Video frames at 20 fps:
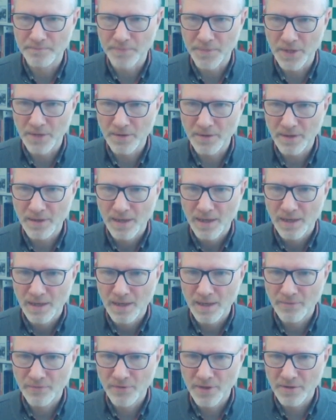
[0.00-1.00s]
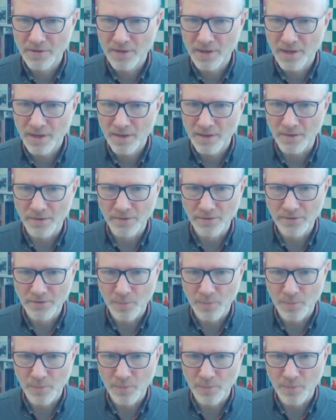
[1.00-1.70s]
Yeah, if nothing else,